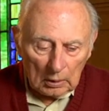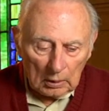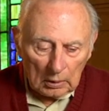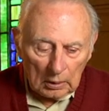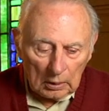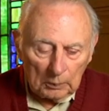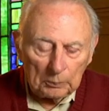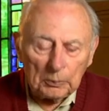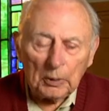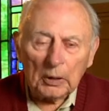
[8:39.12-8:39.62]

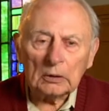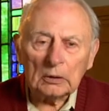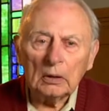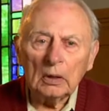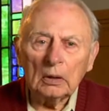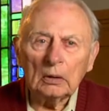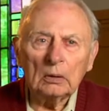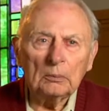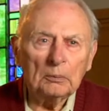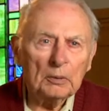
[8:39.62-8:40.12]
he picked
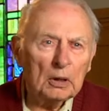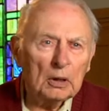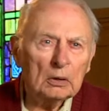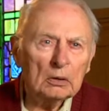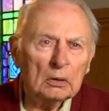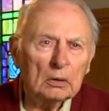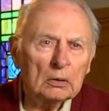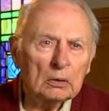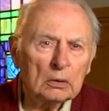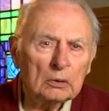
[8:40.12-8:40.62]
out a man
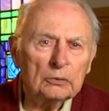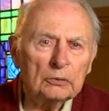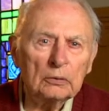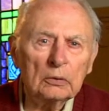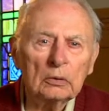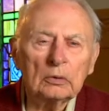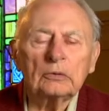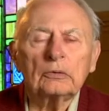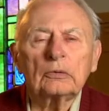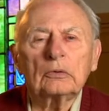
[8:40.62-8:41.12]
in the
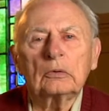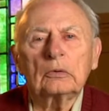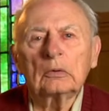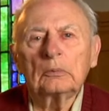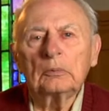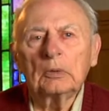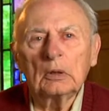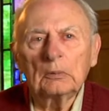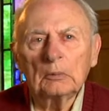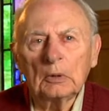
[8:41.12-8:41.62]
church to
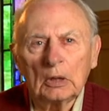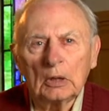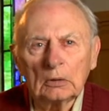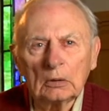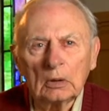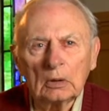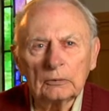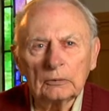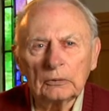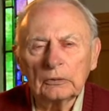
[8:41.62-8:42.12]
be my
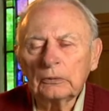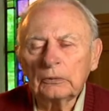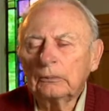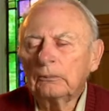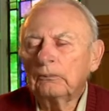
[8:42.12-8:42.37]
lover.